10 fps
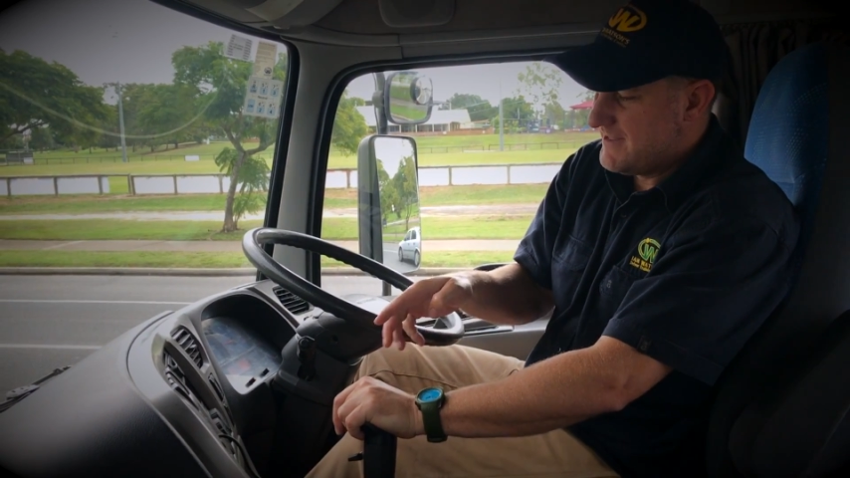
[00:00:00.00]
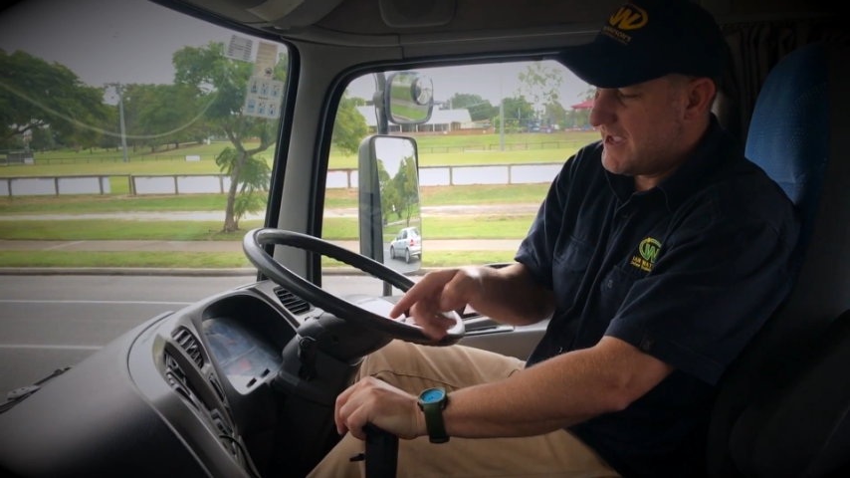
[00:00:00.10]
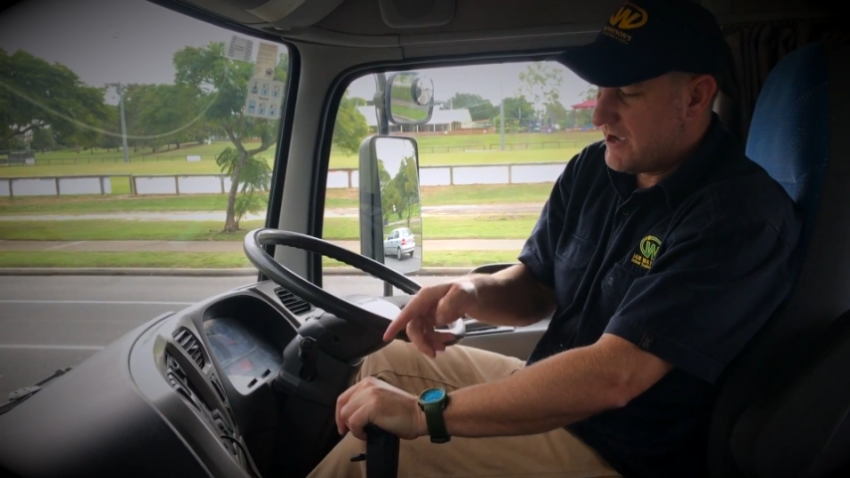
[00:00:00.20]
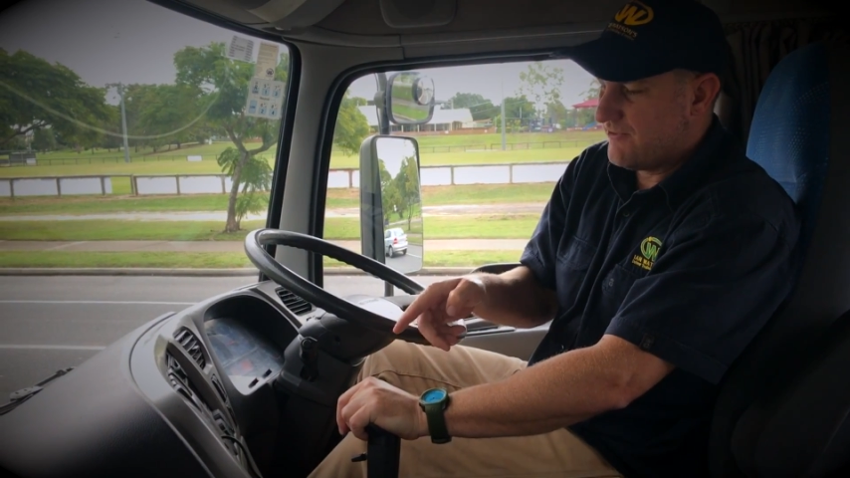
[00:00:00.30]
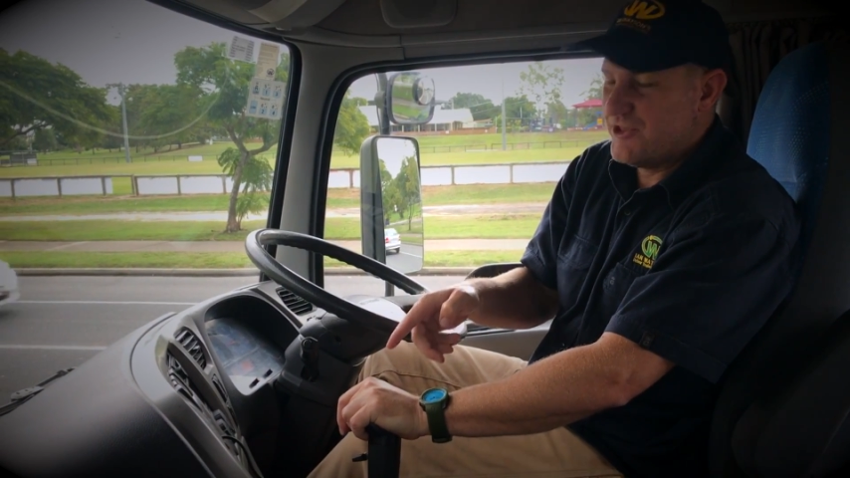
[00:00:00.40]

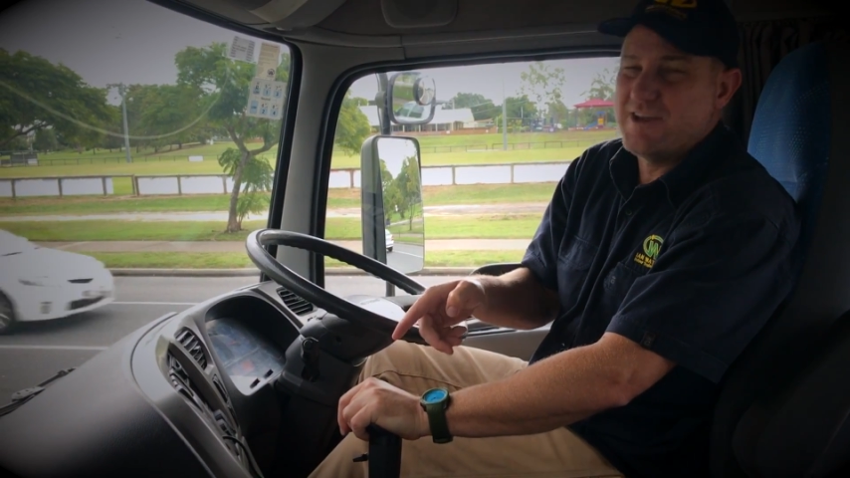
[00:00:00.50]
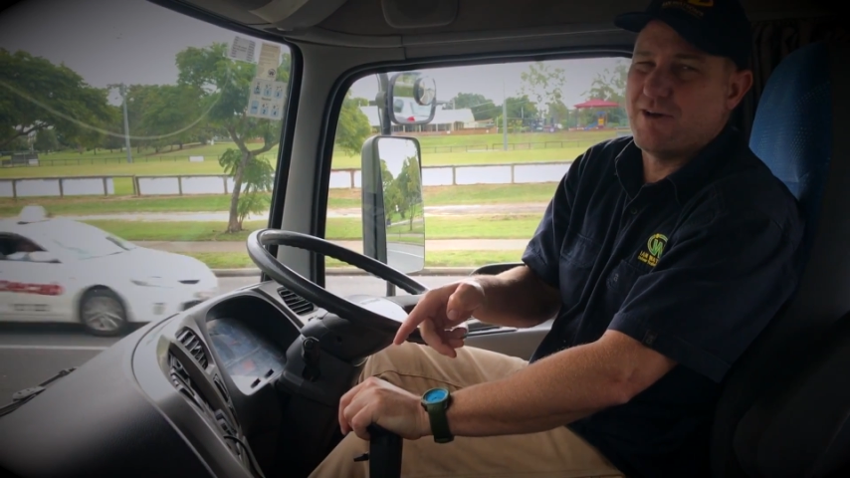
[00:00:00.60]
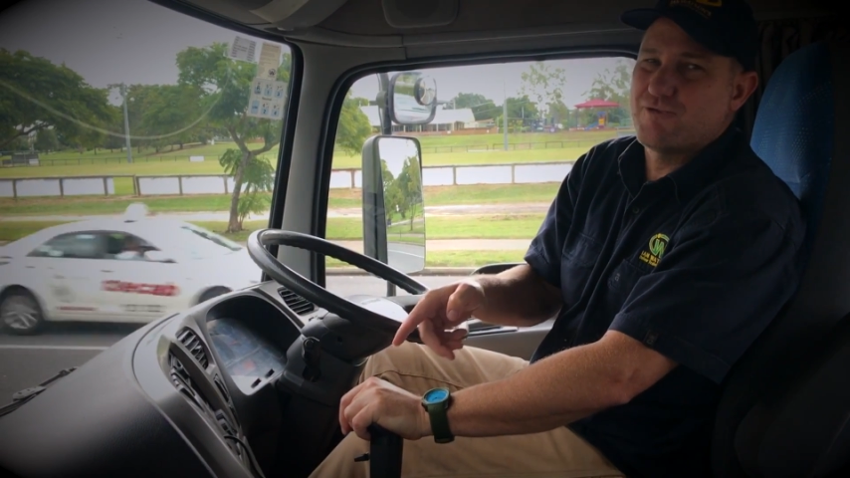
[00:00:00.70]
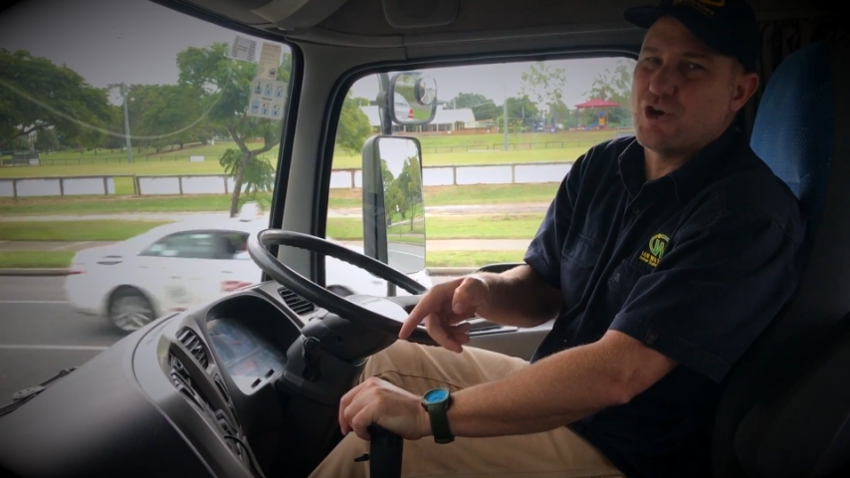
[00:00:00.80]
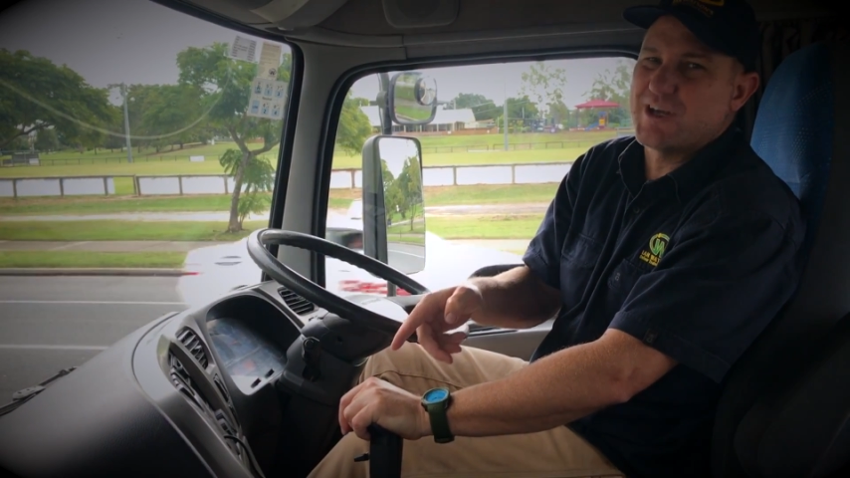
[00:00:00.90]
There, I think
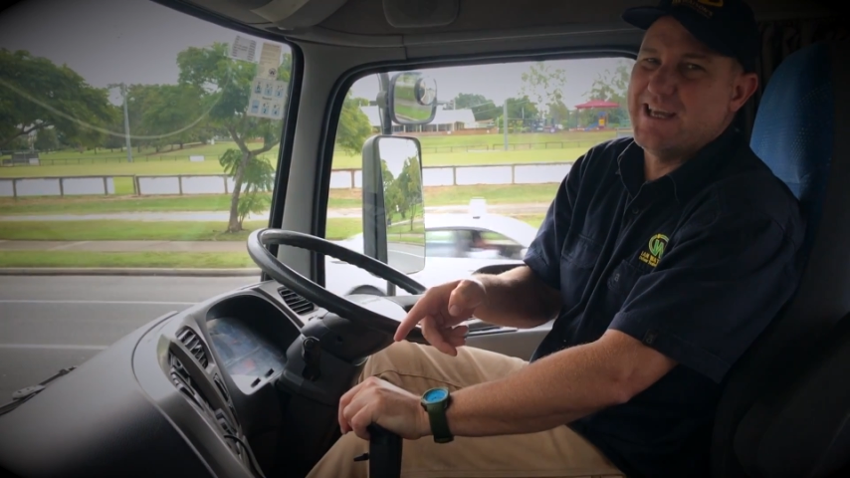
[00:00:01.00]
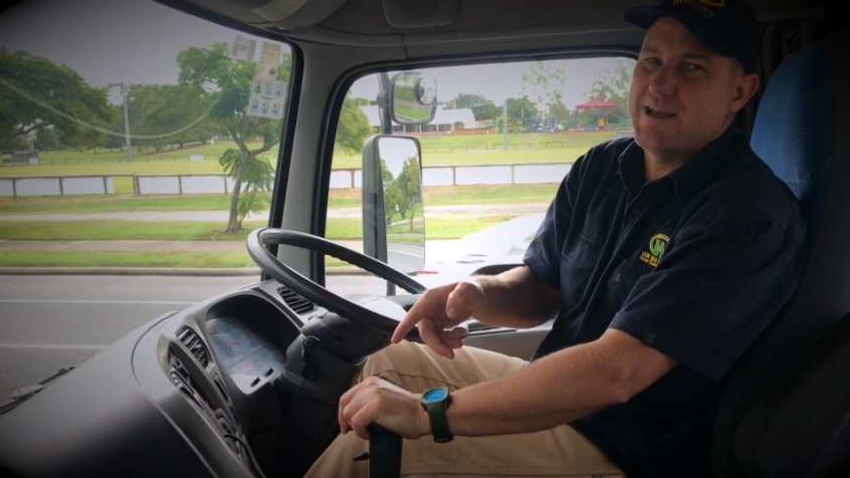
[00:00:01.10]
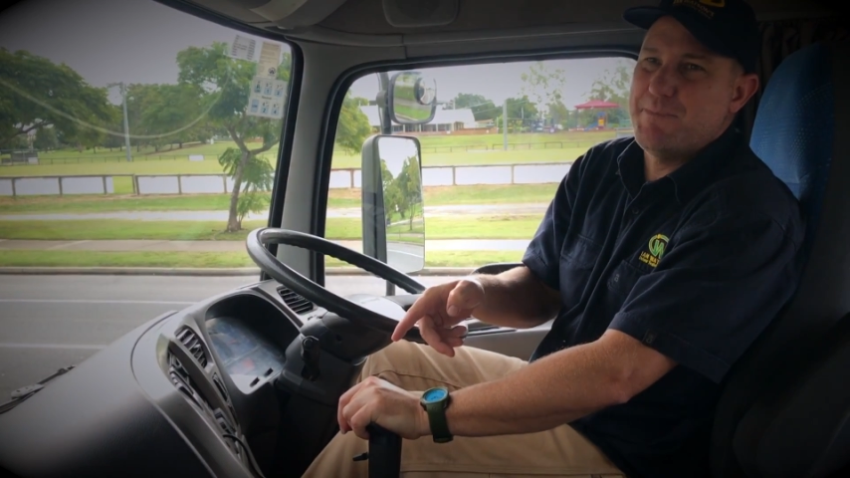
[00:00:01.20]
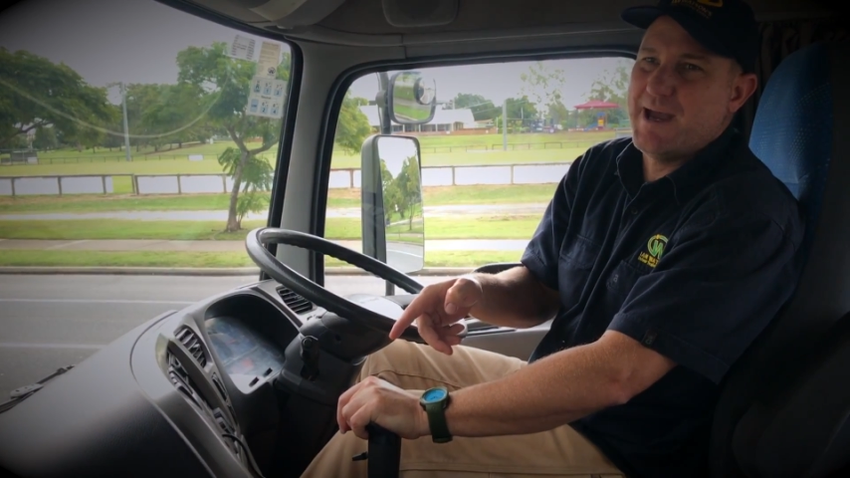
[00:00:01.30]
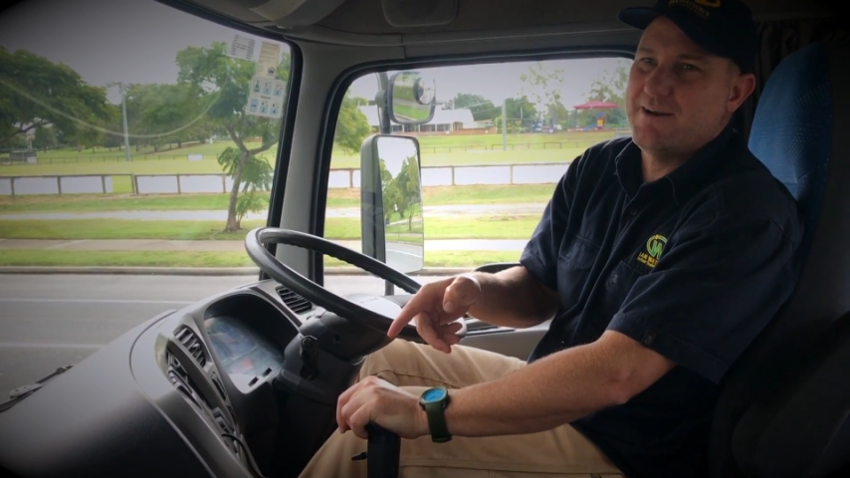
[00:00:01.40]
I've got a
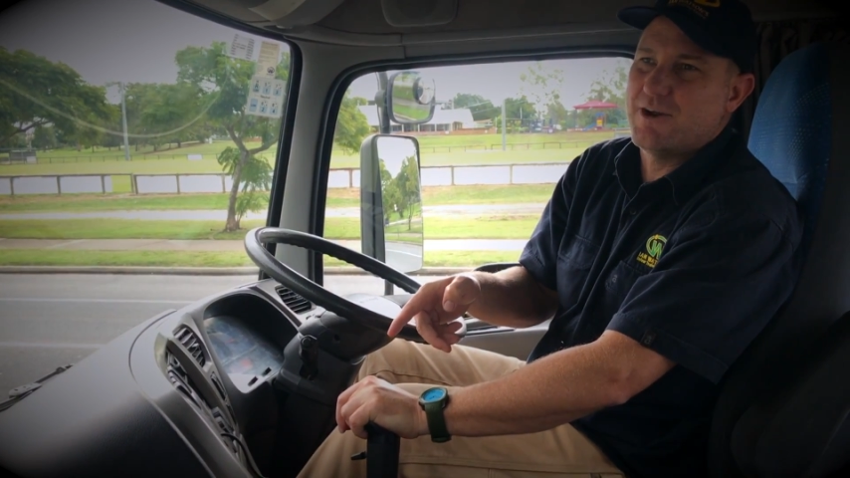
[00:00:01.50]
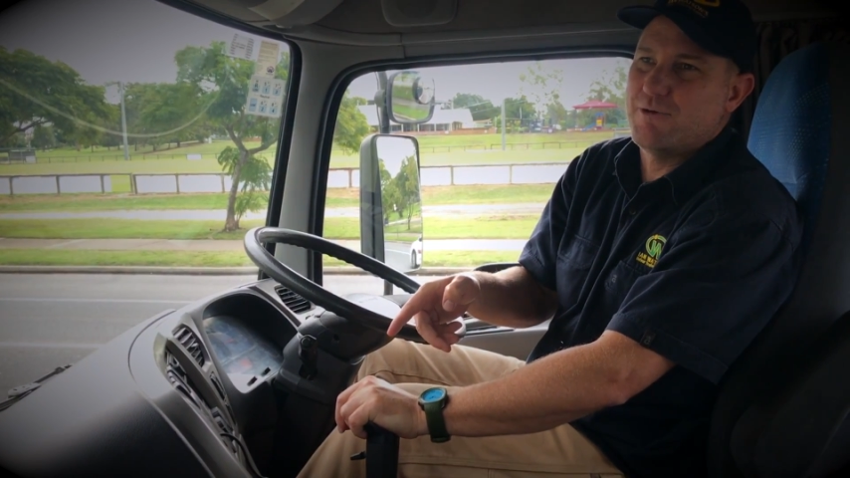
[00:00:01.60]
gear pattern.